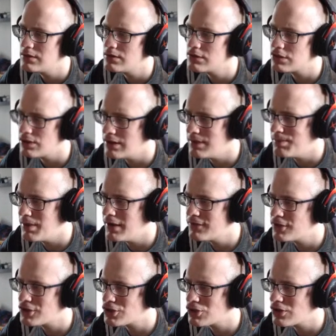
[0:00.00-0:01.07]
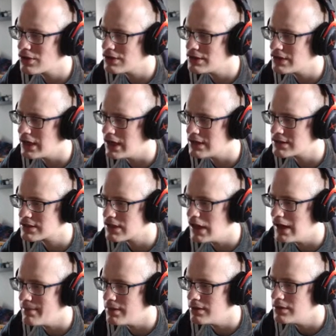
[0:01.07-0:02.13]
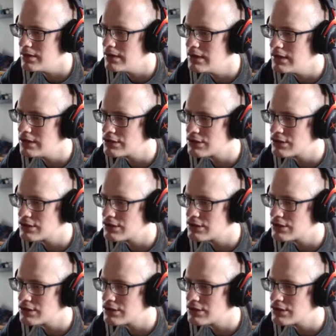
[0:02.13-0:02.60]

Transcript: So they buffed the Shuriken Toss combo. So